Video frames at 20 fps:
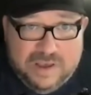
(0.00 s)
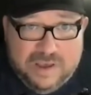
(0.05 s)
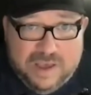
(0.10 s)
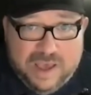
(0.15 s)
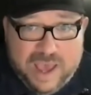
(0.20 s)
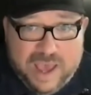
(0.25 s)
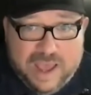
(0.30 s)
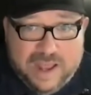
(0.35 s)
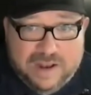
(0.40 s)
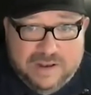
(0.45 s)

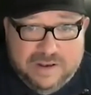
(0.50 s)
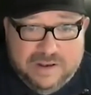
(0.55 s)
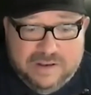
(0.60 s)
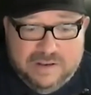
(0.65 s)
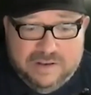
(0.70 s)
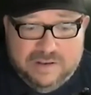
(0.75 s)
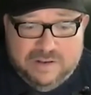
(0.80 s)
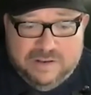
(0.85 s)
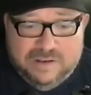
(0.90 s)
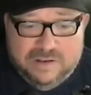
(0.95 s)
and
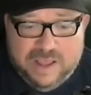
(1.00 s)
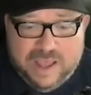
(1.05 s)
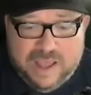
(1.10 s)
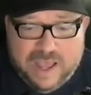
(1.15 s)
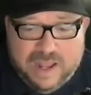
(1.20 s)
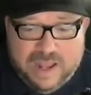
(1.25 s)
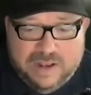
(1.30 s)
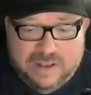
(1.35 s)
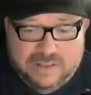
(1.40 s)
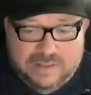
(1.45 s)

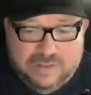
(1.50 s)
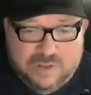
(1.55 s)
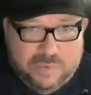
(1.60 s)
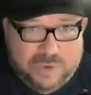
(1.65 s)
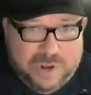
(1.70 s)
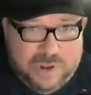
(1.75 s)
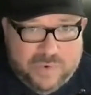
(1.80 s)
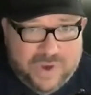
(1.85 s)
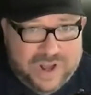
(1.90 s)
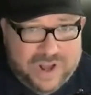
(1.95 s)
and
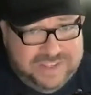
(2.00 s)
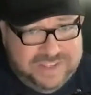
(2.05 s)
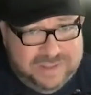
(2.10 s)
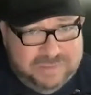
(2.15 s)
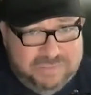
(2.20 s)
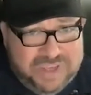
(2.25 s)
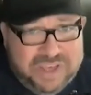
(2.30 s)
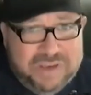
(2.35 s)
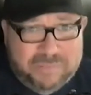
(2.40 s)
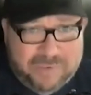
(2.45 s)
nobody wants to
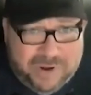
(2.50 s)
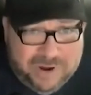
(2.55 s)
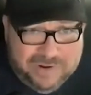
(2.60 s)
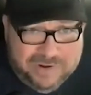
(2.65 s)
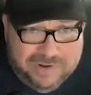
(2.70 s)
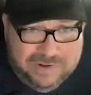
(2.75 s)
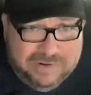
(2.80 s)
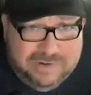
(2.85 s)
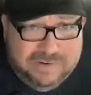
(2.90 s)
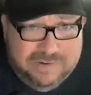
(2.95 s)
be a
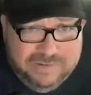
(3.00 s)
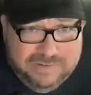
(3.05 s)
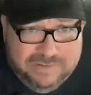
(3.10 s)
marketer.